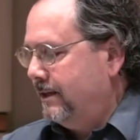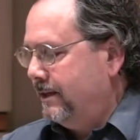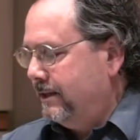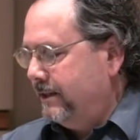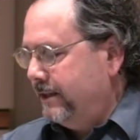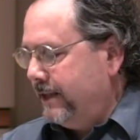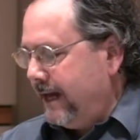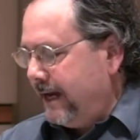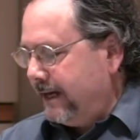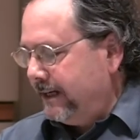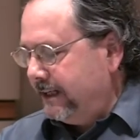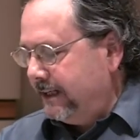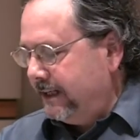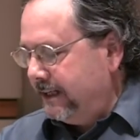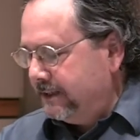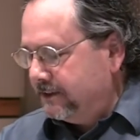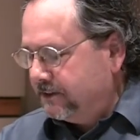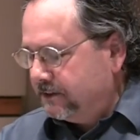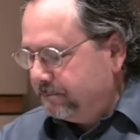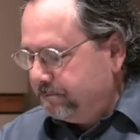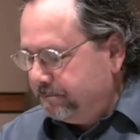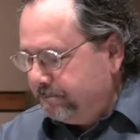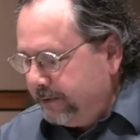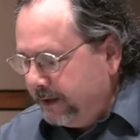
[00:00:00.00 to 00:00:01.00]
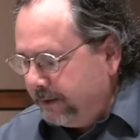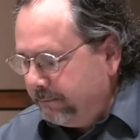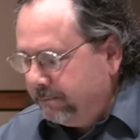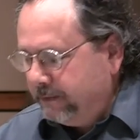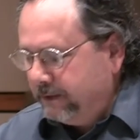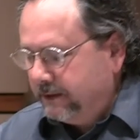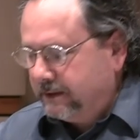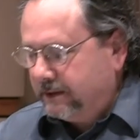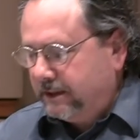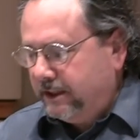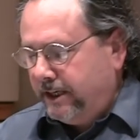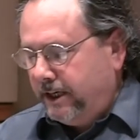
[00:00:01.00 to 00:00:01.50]
that is
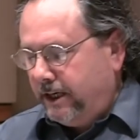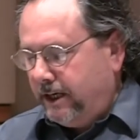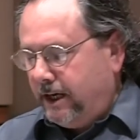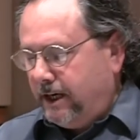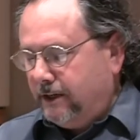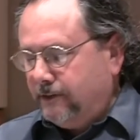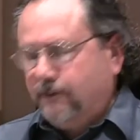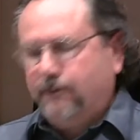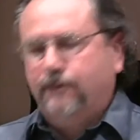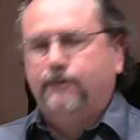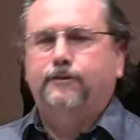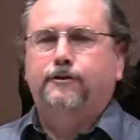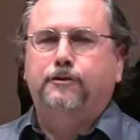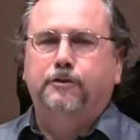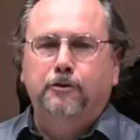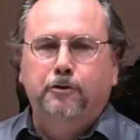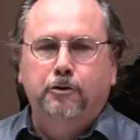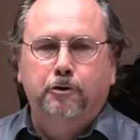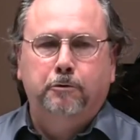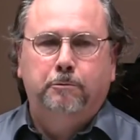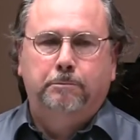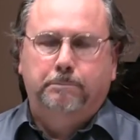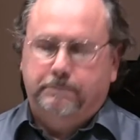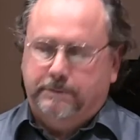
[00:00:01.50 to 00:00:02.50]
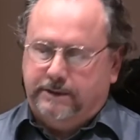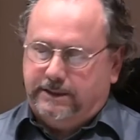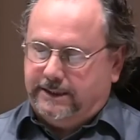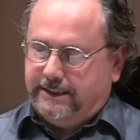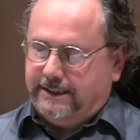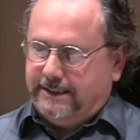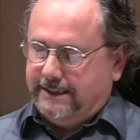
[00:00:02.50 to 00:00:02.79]
biblically assumed